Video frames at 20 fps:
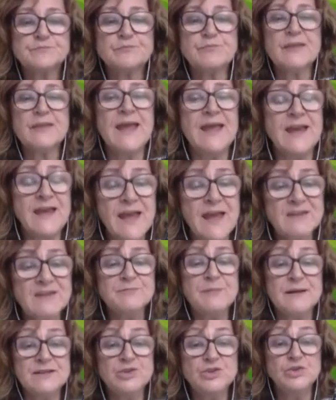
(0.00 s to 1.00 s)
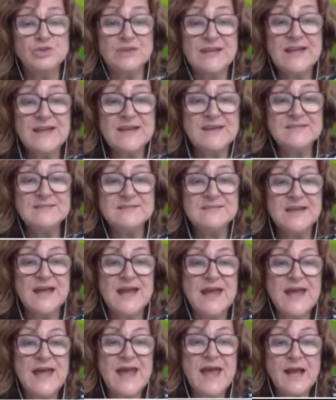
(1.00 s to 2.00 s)
And last but not least,
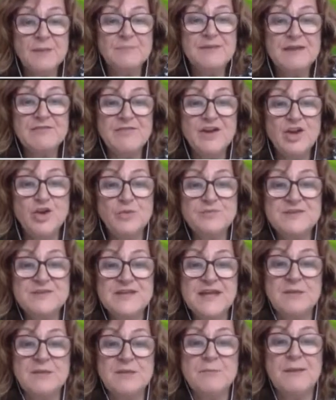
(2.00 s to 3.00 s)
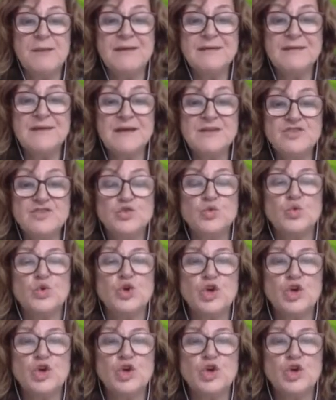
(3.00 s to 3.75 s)
help develop the end markets to